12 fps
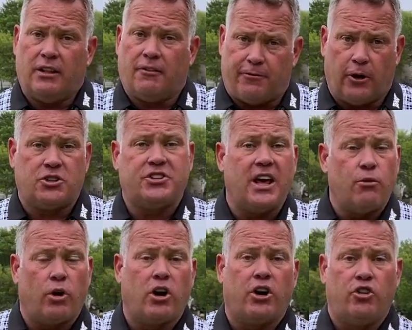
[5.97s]
first thing
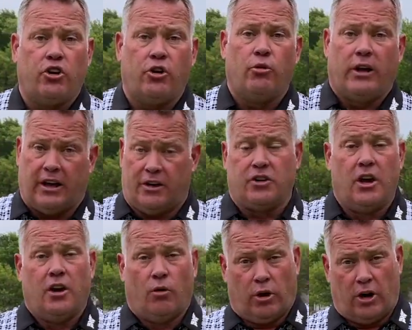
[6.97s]
we're going to do is
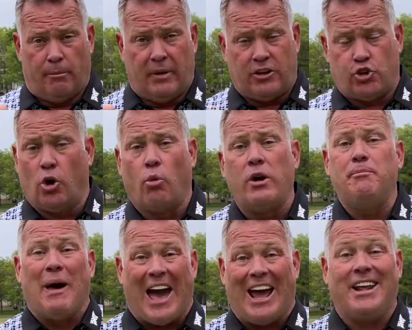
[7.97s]
we're going to make sure we
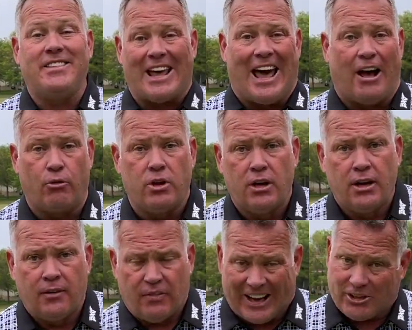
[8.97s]
pat it down.
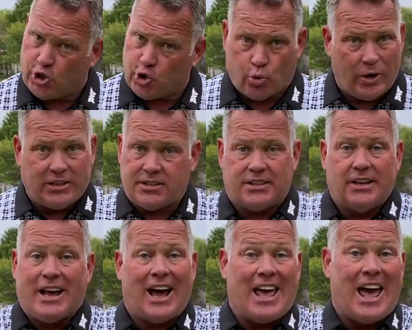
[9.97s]
That shrinks the
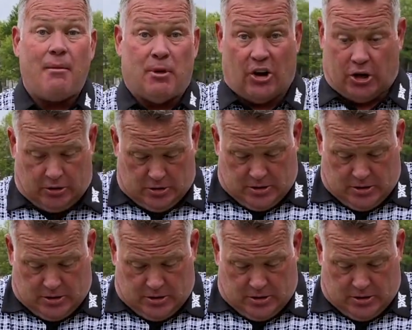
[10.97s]
diameter.